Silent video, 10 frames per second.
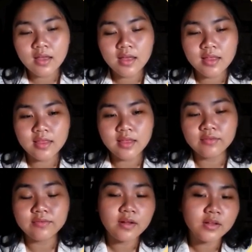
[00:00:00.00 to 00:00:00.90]
and
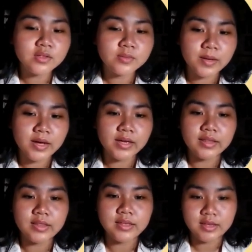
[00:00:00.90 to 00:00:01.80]
then followed
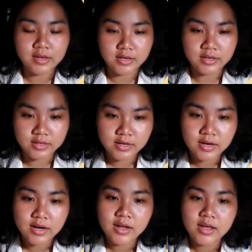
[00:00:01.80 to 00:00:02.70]
by the year.
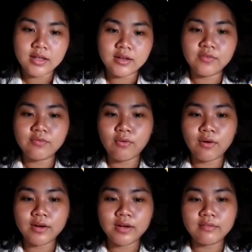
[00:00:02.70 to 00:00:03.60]
And then
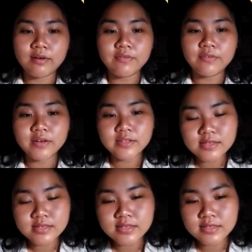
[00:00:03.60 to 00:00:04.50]
for the
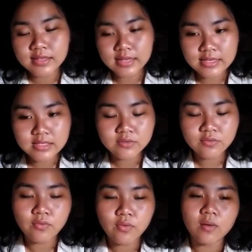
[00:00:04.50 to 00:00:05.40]
reference list
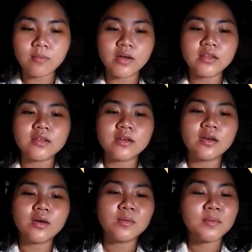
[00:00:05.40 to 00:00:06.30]
format,
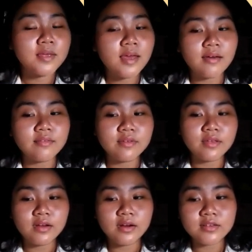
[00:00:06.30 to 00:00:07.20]
we have
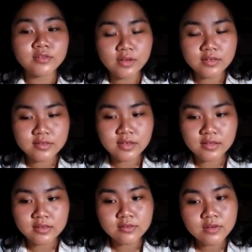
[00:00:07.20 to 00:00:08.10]
here, as you can see
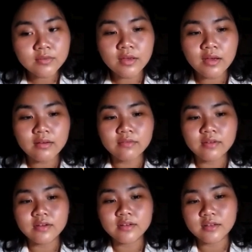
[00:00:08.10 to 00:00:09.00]
in the screen, we have
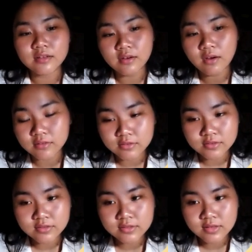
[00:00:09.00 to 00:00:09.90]
here the
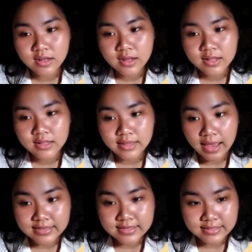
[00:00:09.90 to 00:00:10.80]
author's
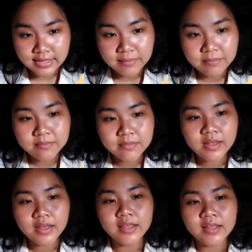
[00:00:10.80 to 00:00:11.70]
last name,
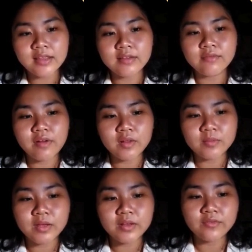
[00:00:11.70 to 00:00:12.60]
and then
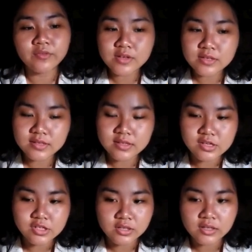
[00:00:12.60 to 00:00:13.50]
followed by the first
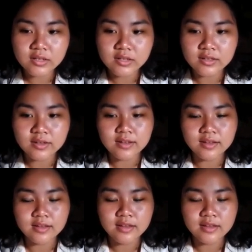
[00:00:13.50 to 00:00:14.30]
initial and the